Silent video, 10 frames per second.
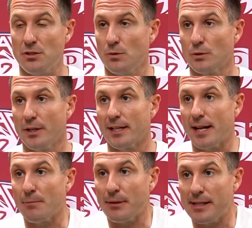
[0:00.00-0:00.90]
So great
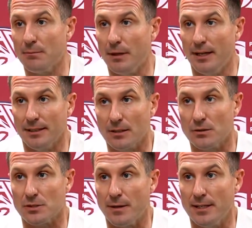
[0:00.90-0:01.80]
game plan by
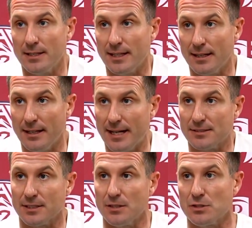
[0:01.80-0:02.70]
Coach Smedding and that
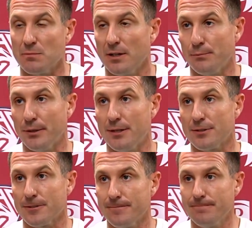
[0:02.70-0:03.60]
execution by the players.